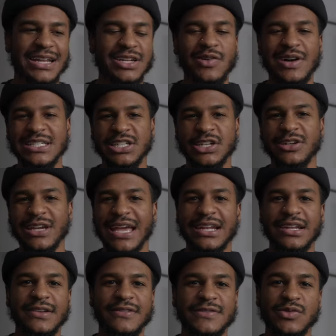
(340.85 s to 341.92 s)
I know as
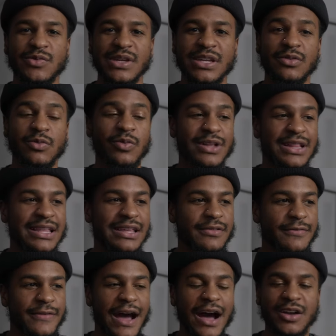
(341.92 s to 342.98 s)
creatives, we really
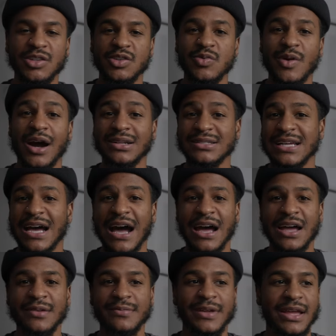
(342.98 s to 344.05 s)
value our
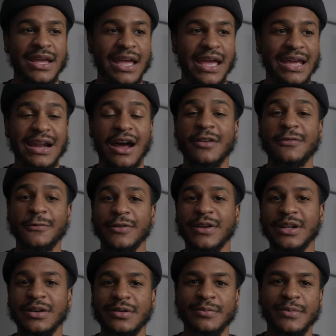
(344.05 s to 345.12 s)
time and our
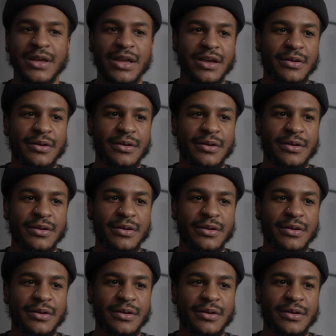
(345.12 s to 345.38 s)
freedom,